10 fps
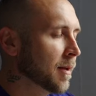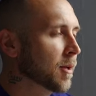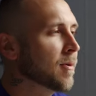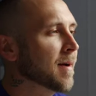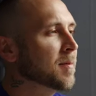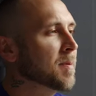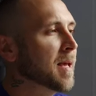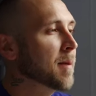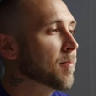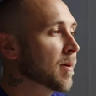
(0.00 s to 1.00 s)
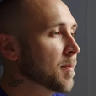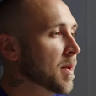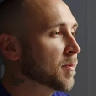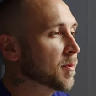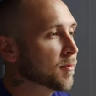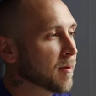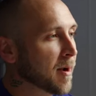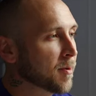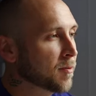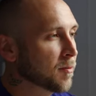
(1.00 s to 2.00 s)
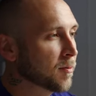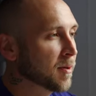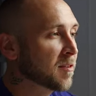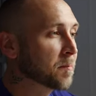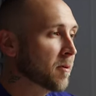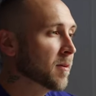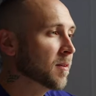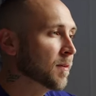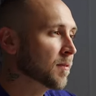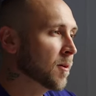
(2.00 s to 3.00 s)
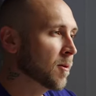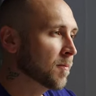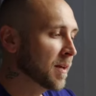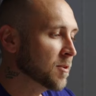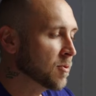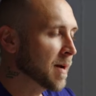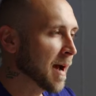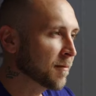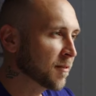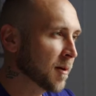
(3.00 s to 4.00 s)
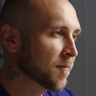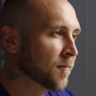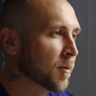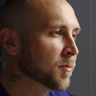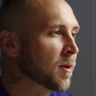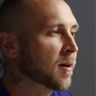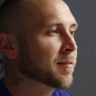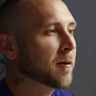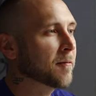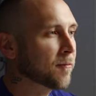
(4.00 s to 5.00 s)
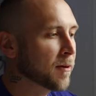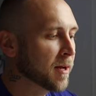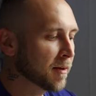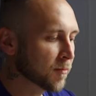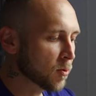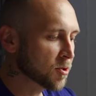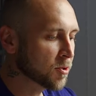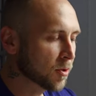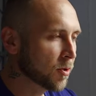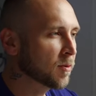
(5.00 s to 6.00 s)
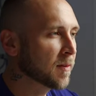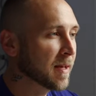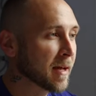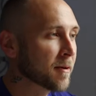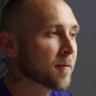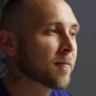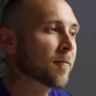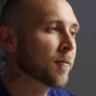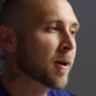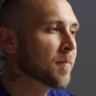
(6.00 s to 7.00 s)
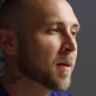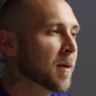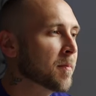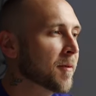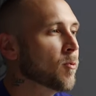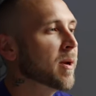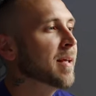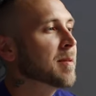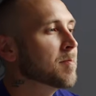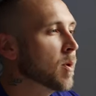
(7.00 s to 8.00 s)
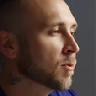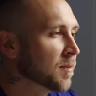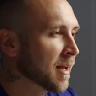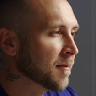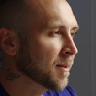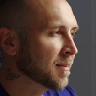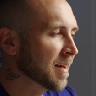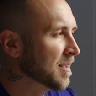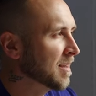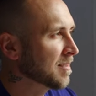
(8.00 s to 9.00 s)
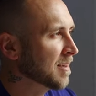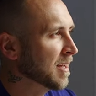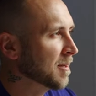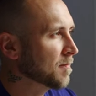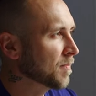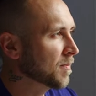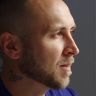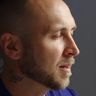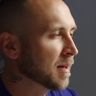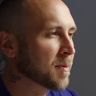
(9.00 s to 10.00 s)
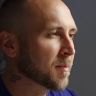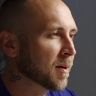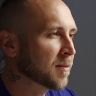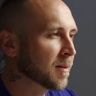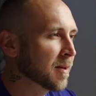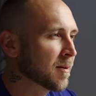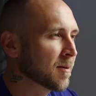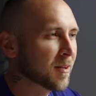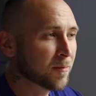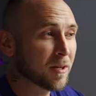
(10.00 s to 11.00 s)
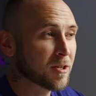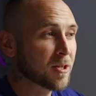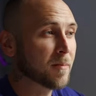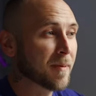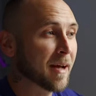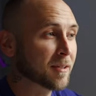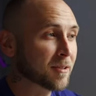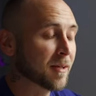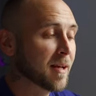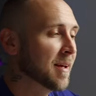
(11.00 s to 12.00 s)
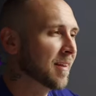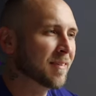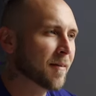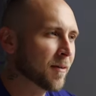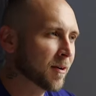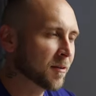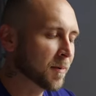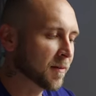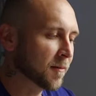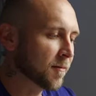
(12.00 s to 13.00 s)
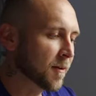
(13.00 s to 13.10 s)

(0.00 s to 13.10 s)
Now you don't have to be a premium subscriber to experience VSCO. They do have some film stocks that are free, and of course you can use the editor for free, but if you wanna get the most out of it, I think it's like eleven bucks a year. It's pretty cheap actually. It's not very expensive.